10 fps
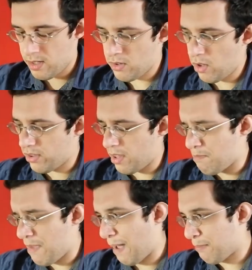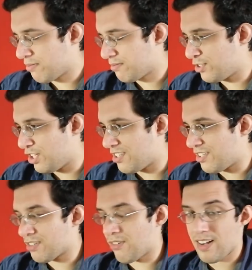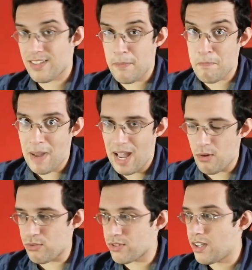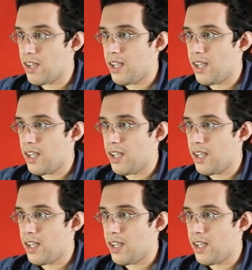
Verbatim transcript: uh, not the map, Jesus Christ, the mouse.